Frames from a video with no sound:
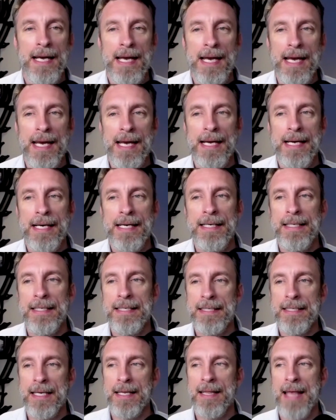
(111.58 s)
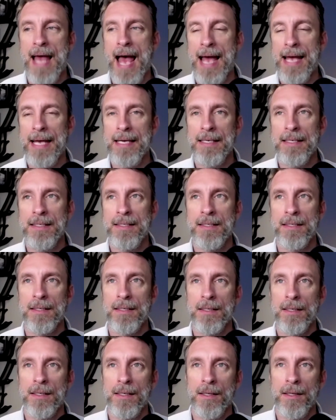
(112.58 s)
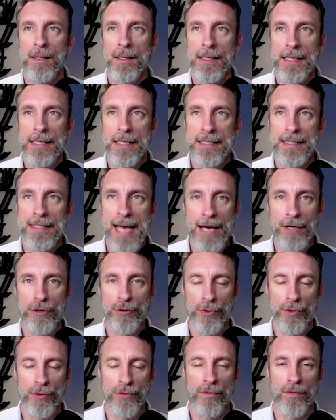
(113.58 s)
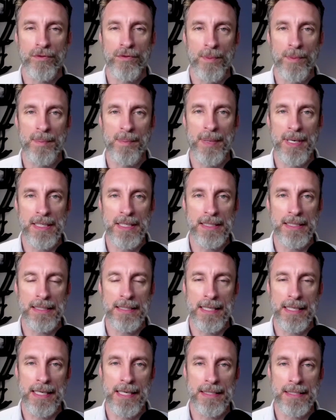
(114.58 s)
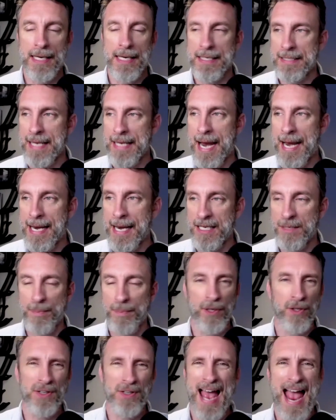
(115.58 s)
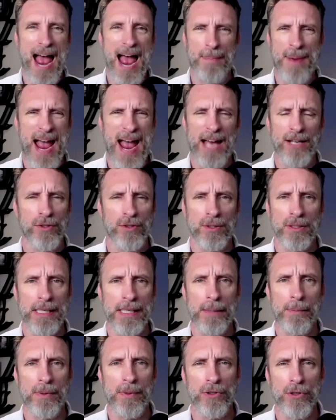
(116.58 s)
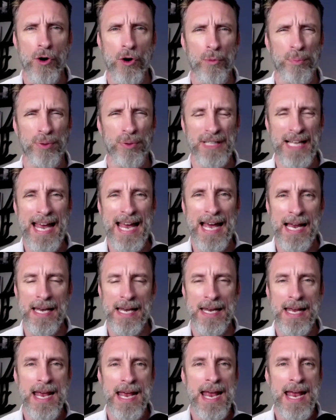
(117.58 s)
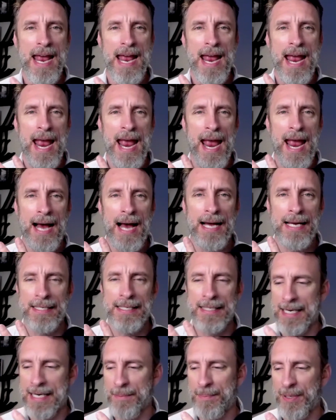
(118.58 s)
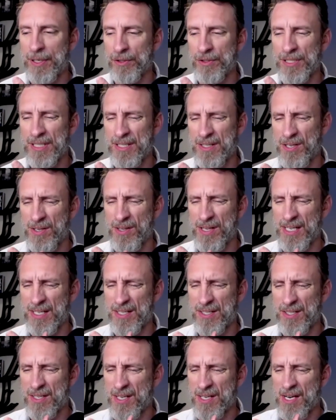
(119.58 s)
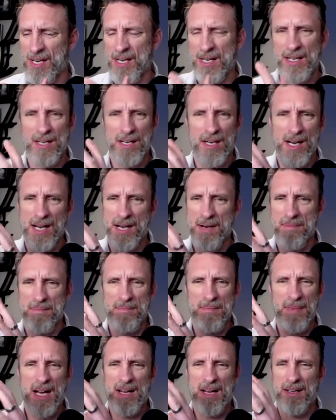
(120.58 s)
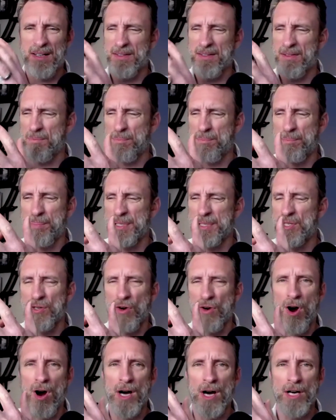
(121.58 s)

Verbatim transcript: is that is the sad truth for so many businesses, is that it's built haphazardly with no plan. And it builds into this um, bizarre